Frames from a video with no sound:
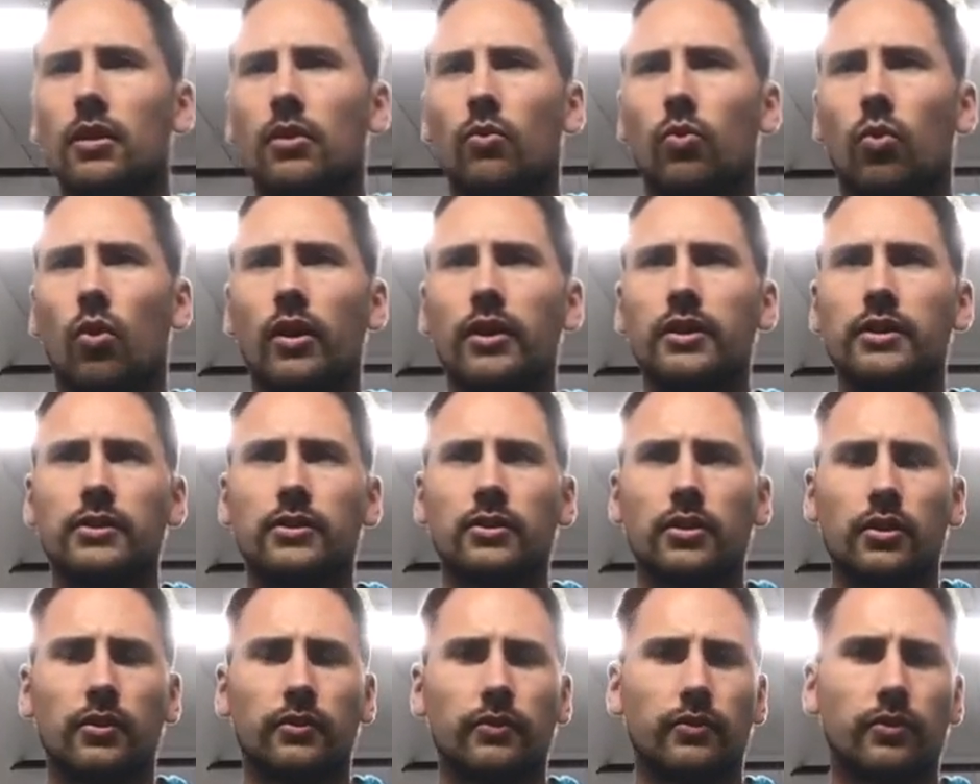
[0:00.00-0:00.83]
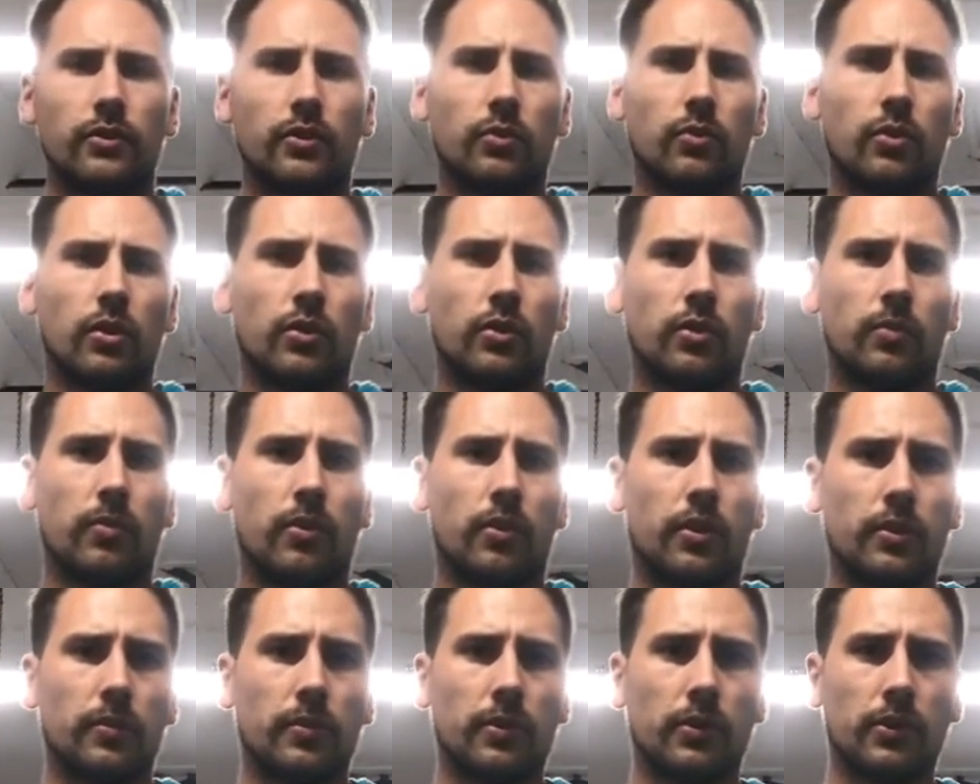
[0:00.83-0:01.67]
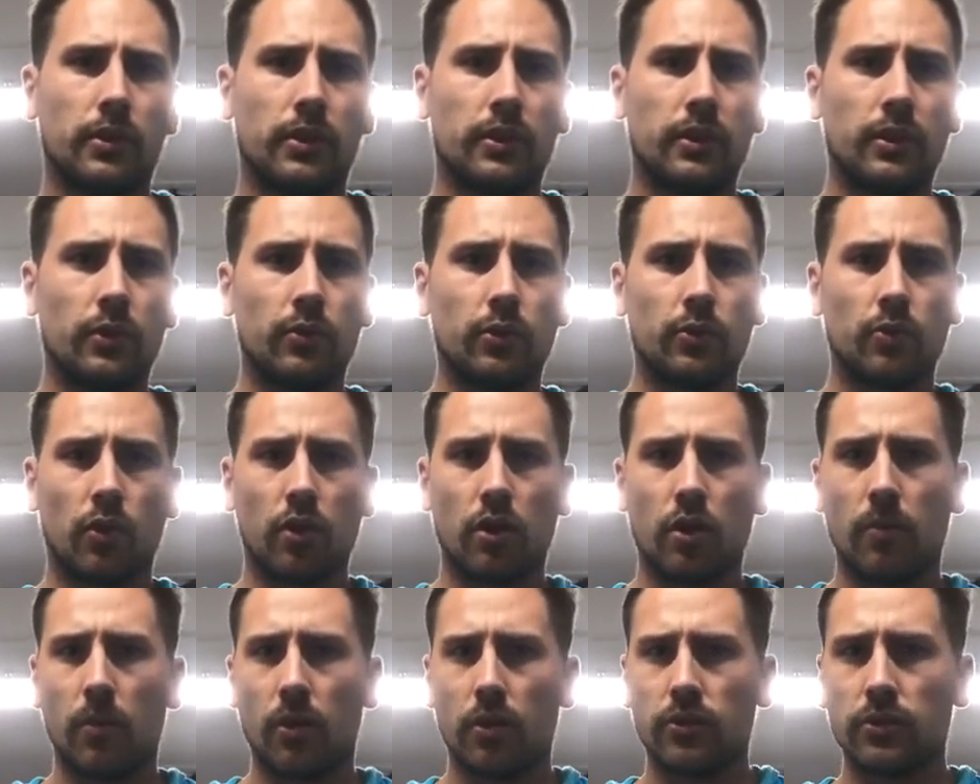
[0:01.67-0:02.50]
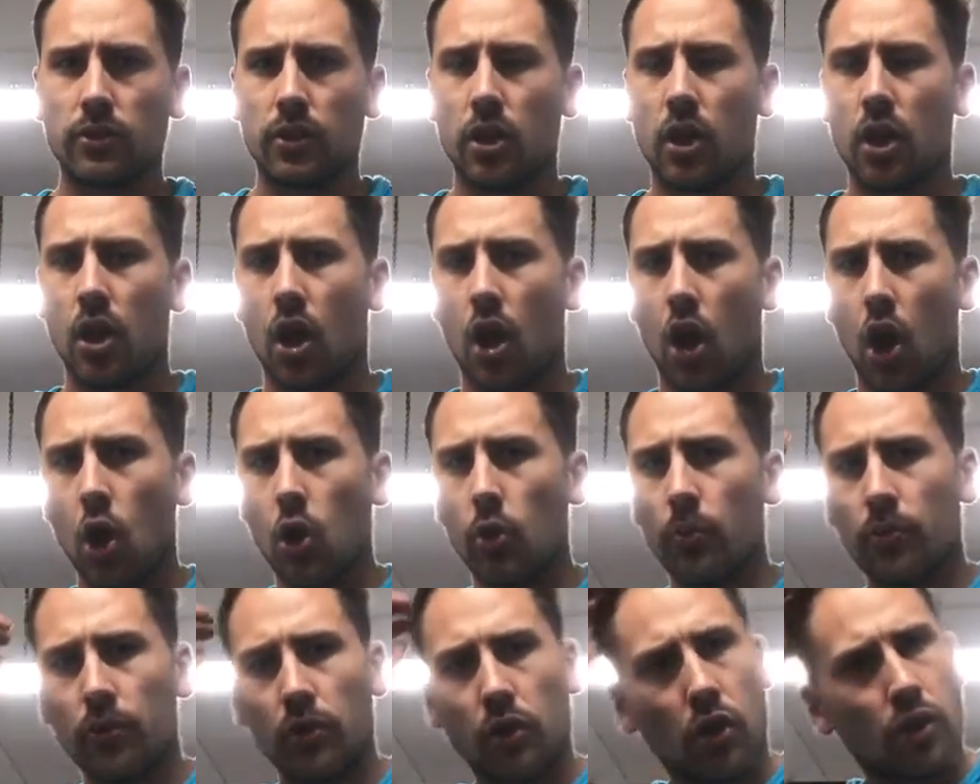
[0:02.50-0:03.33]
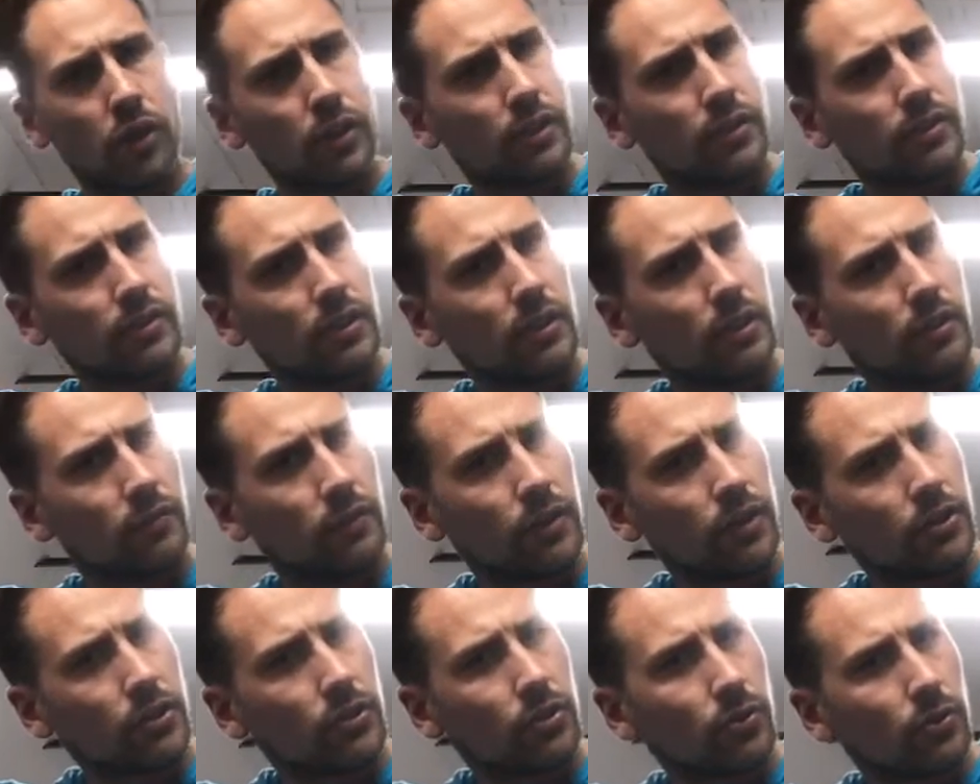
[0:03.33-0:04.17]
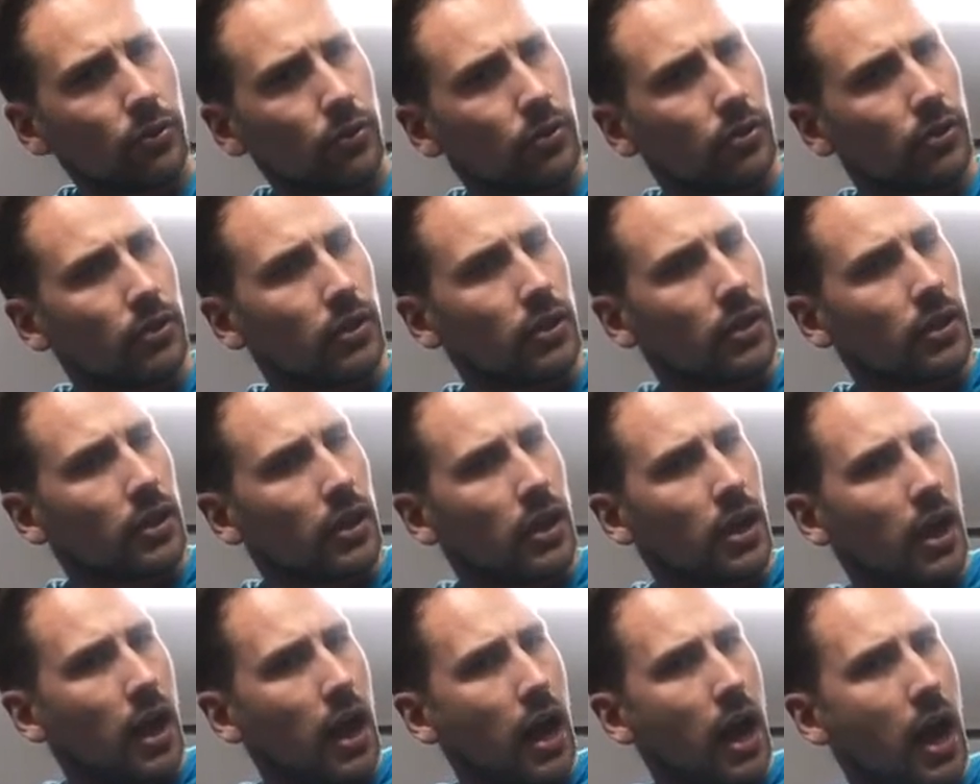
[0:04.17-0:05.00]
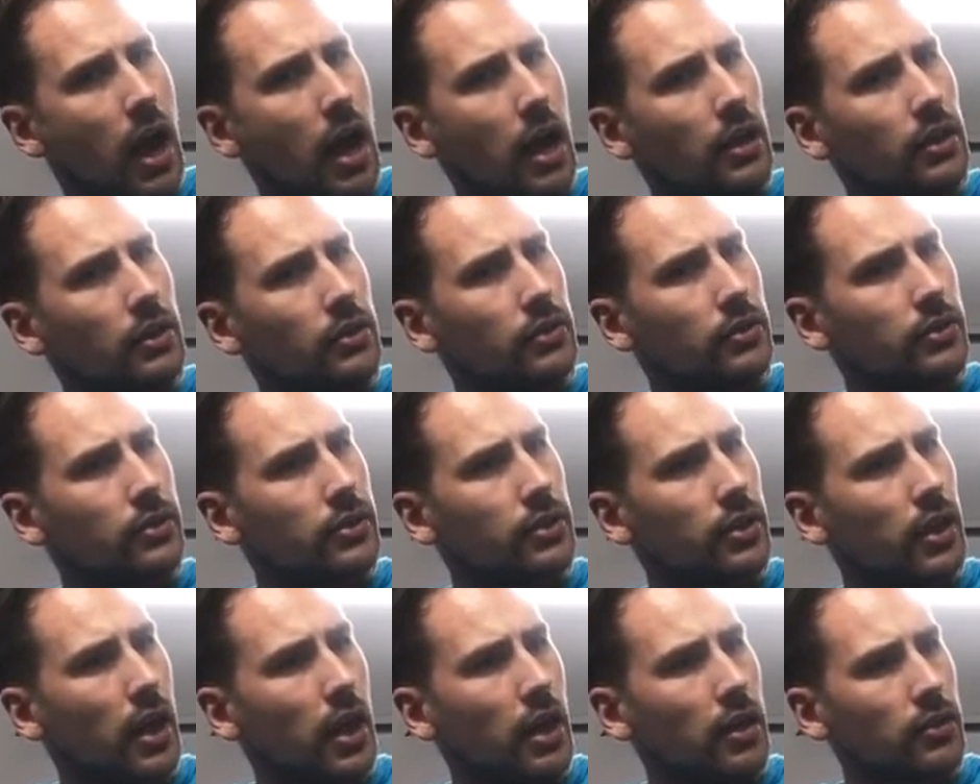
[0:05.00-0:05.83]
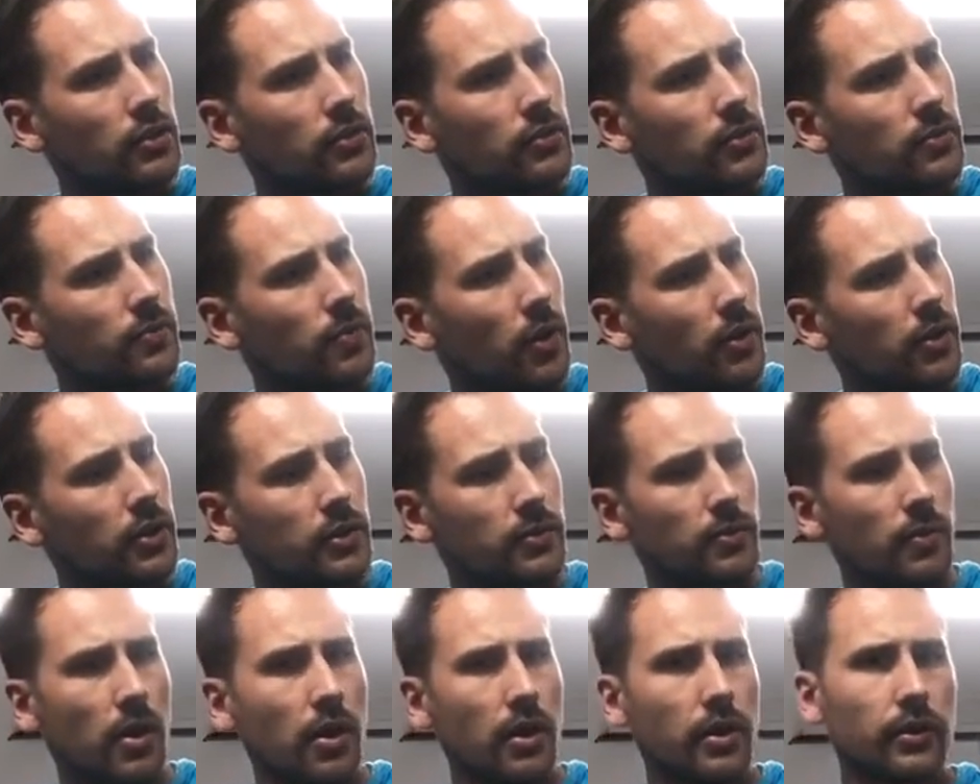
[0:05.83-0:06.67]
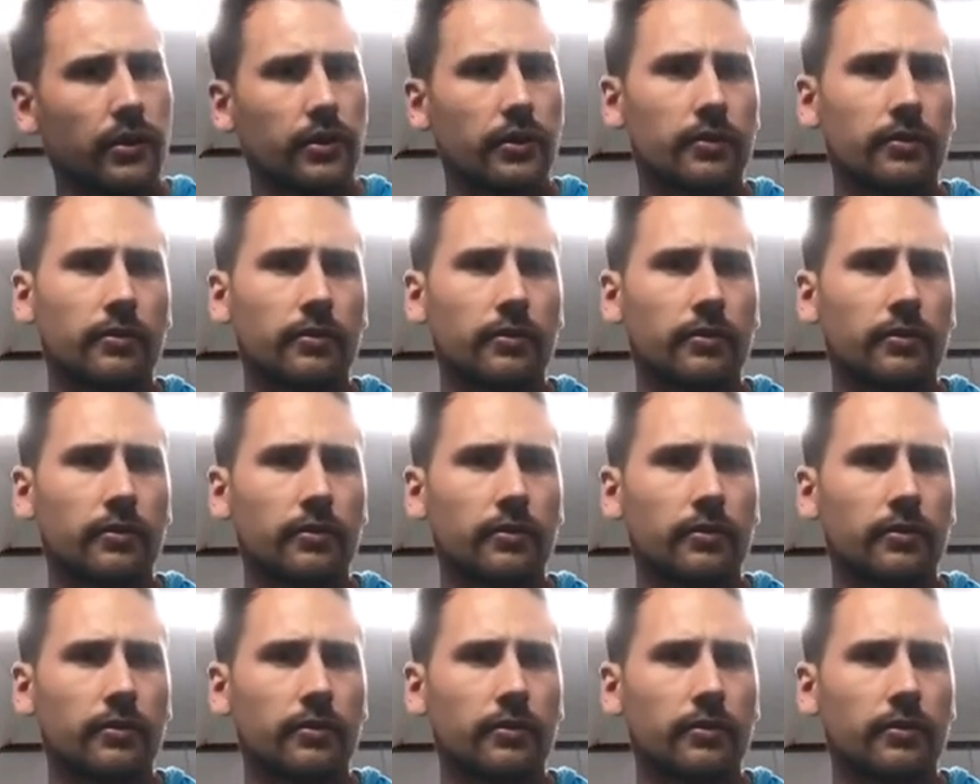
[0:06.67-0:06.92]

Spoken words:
what he's done for the world of bodybuilding. He was one of the most open, honest individuals, and spoke his mind.